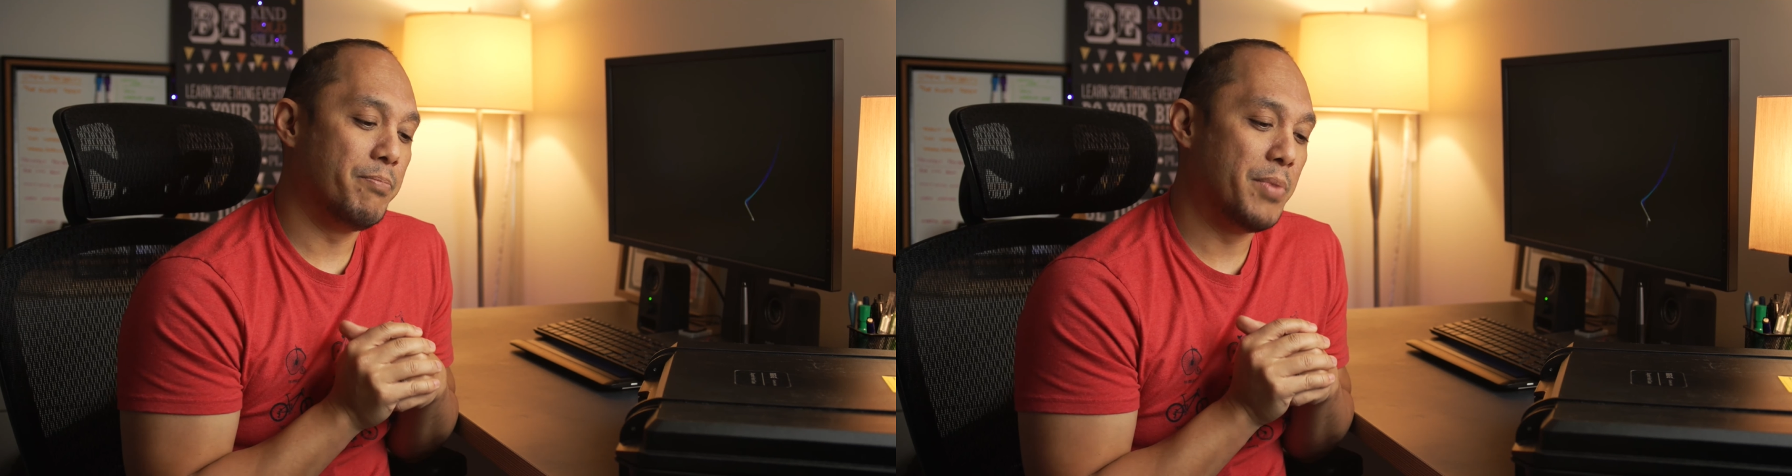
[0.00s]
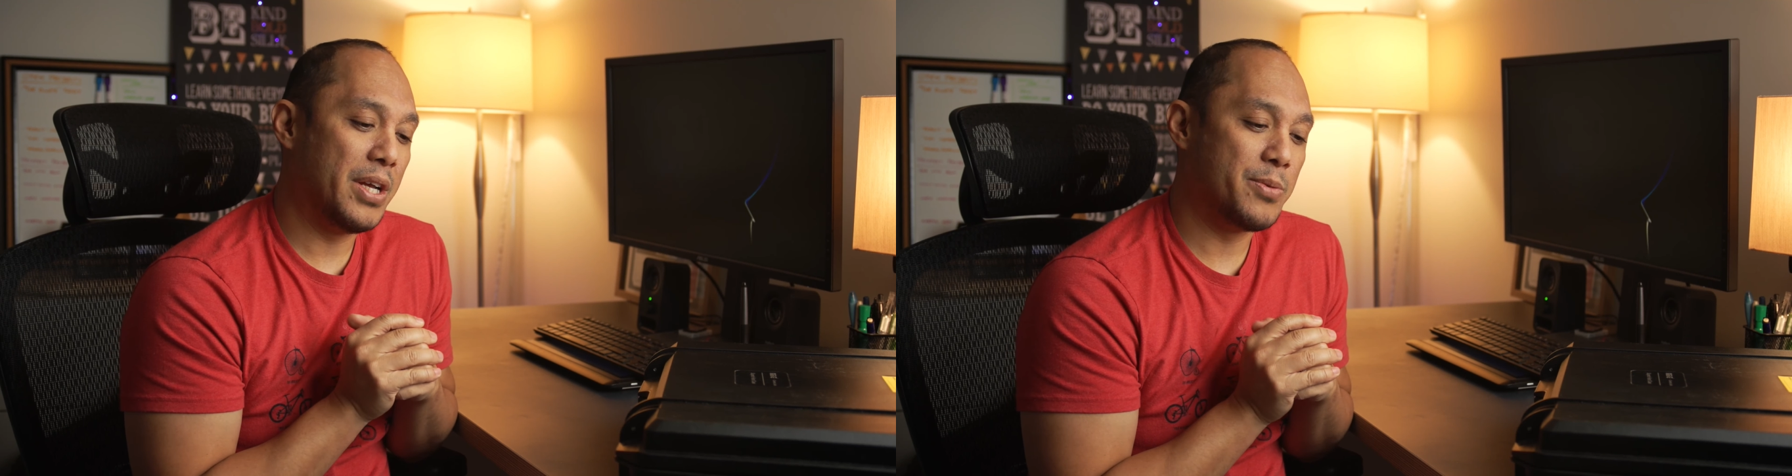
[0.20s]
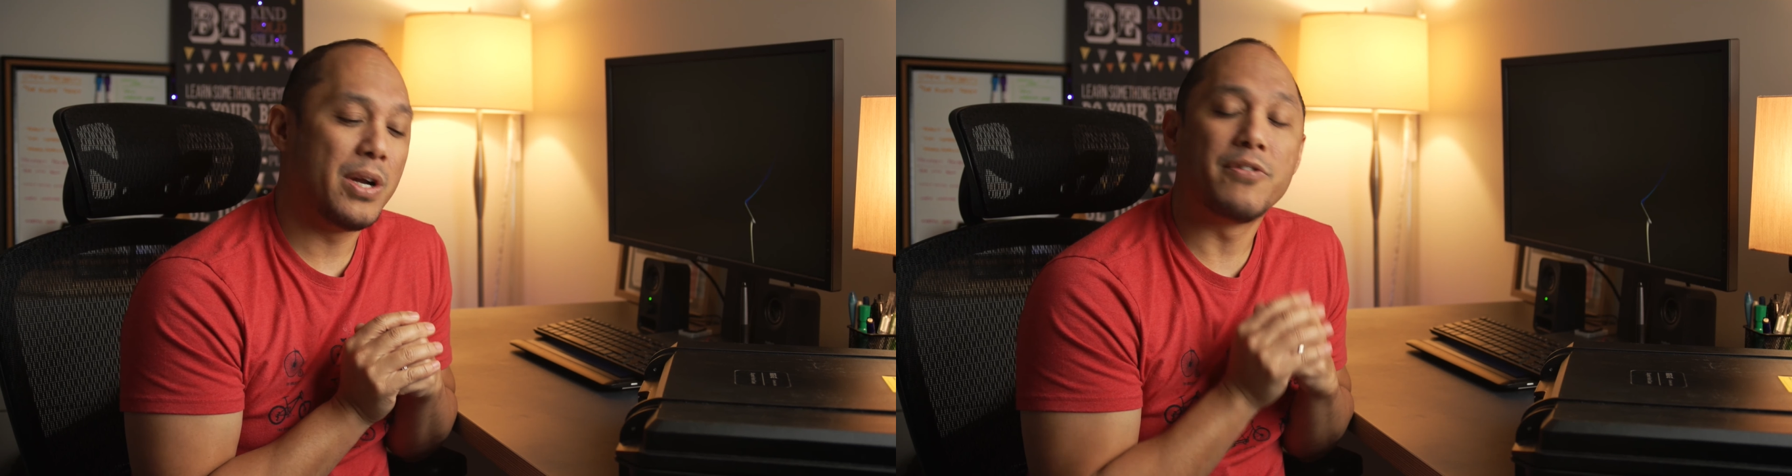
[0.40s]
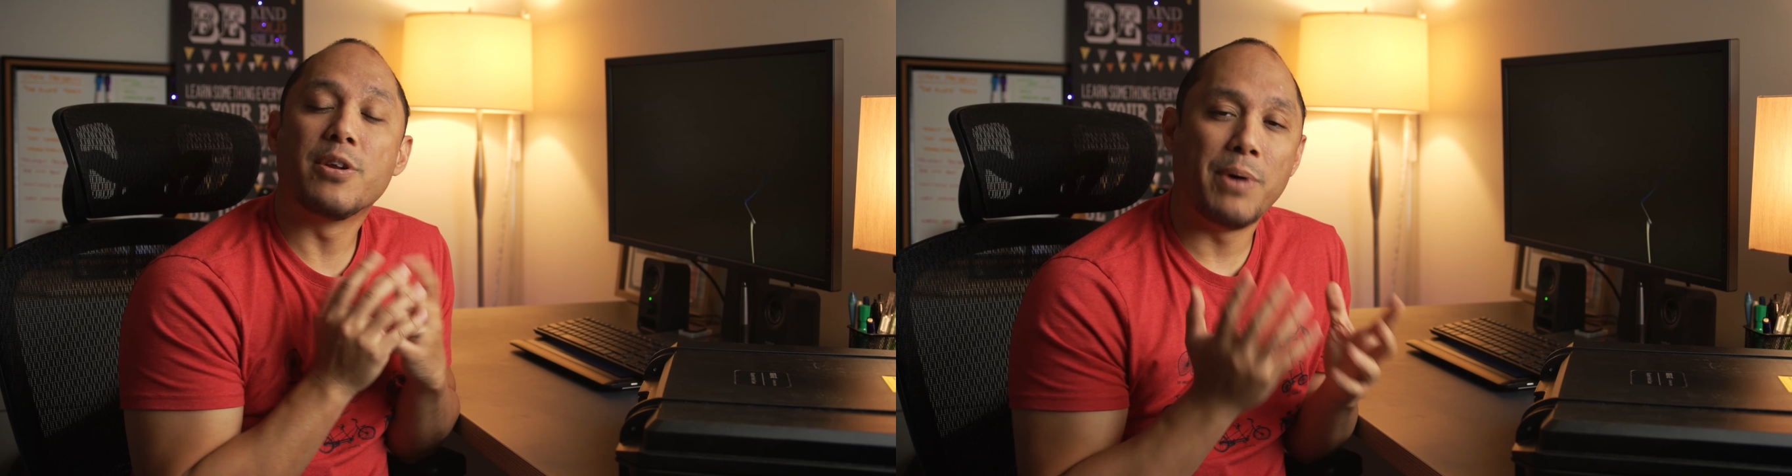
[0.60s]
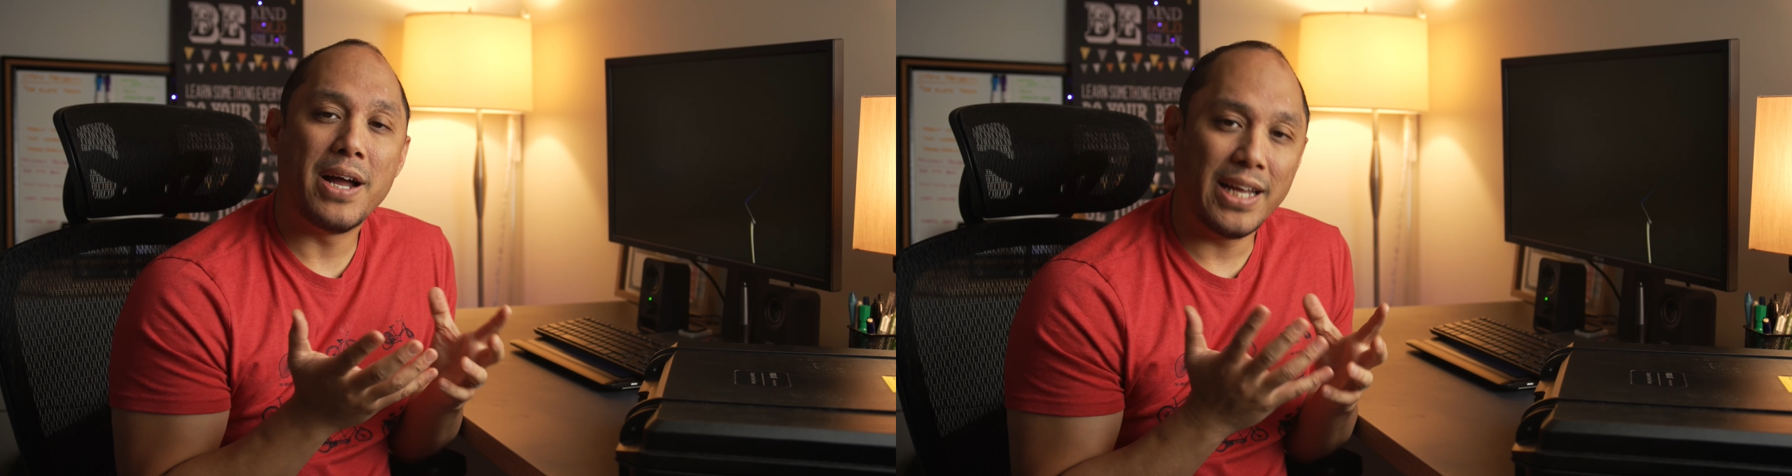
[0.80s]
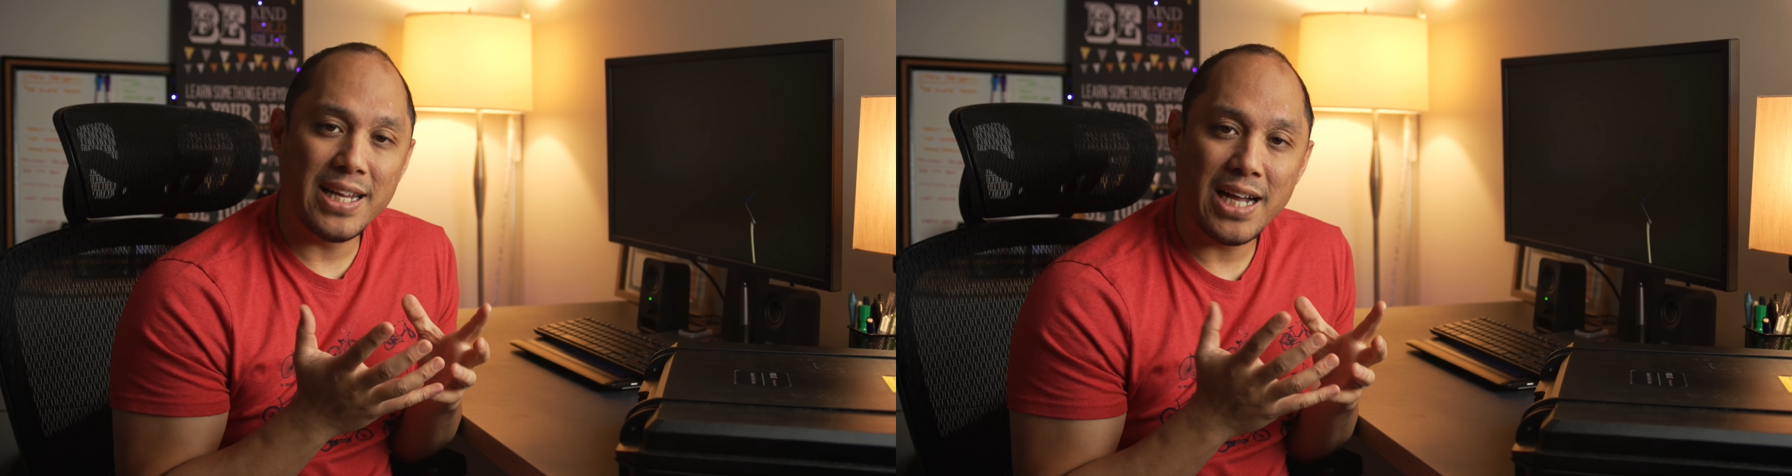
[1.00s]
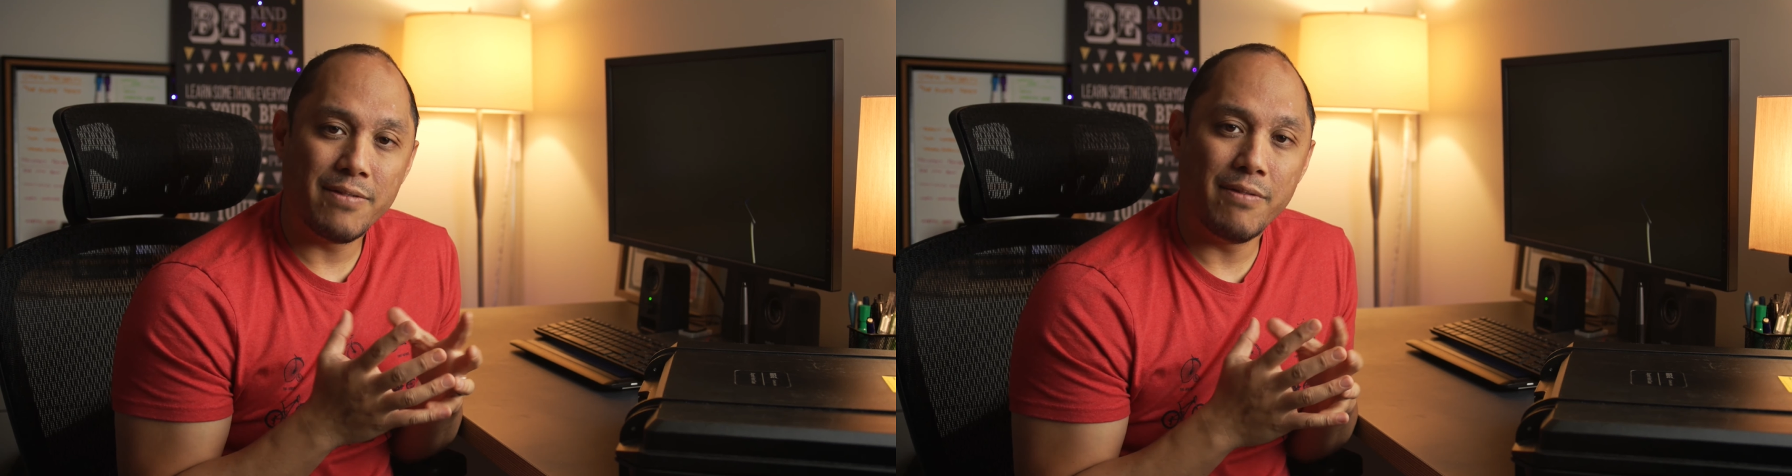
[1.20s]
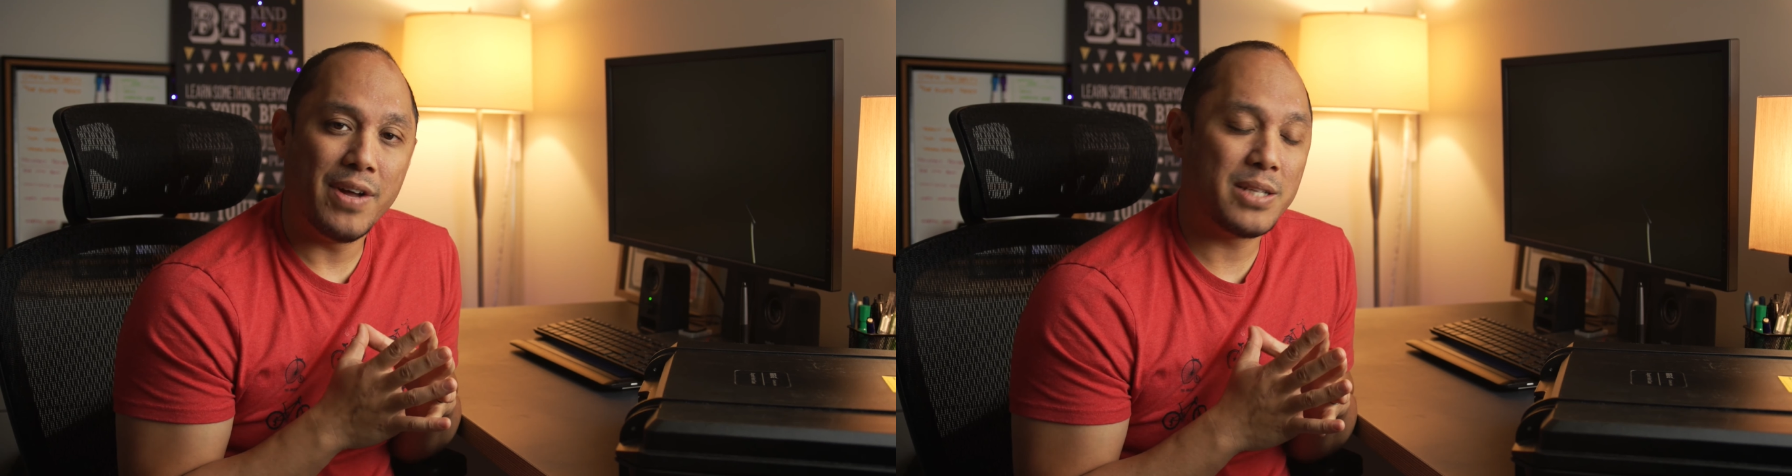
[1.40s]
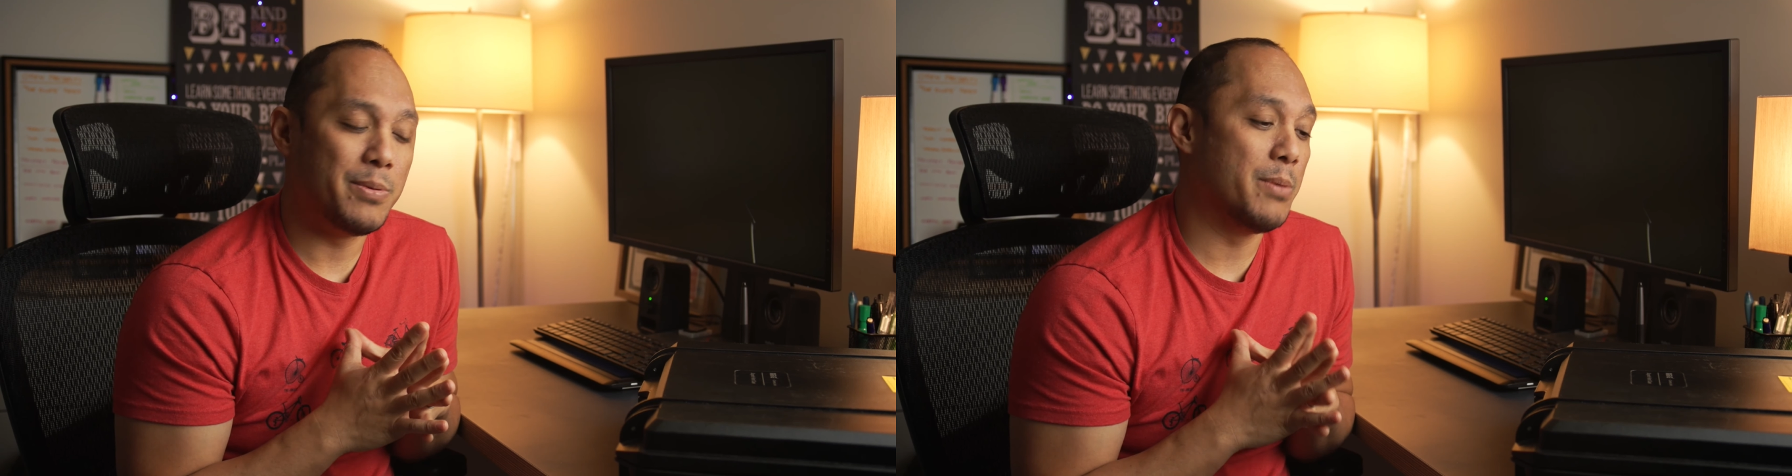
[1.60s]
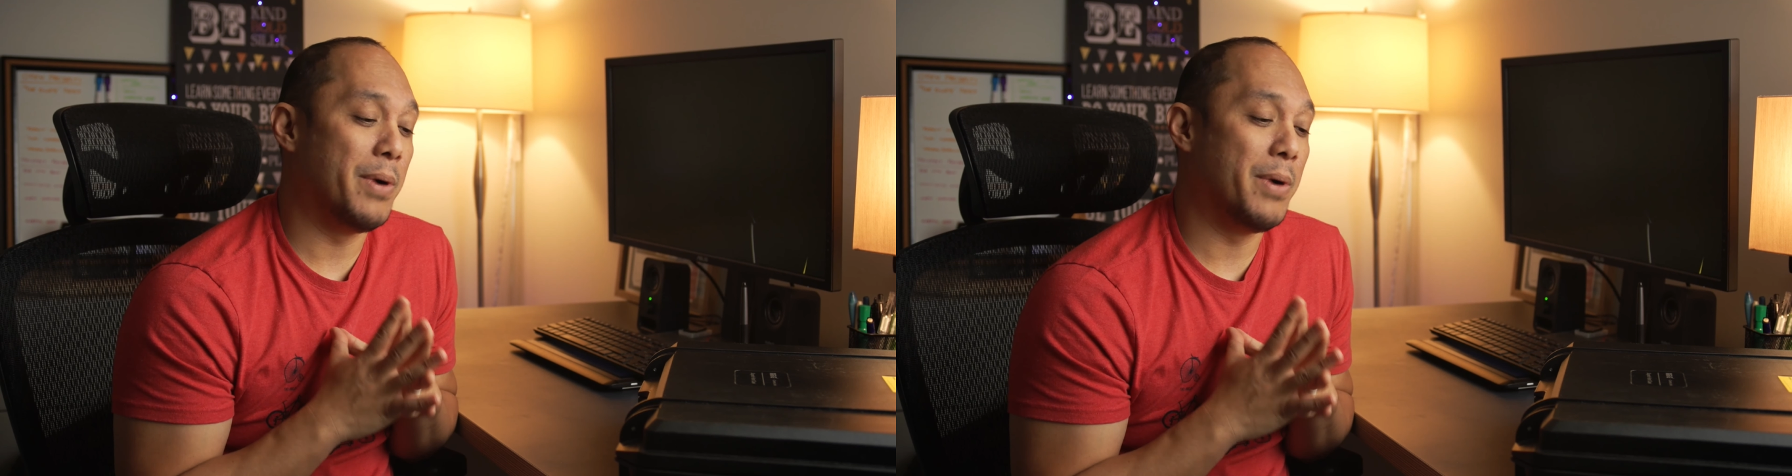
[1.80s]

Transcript: Because whenever you're buying any kind of investment,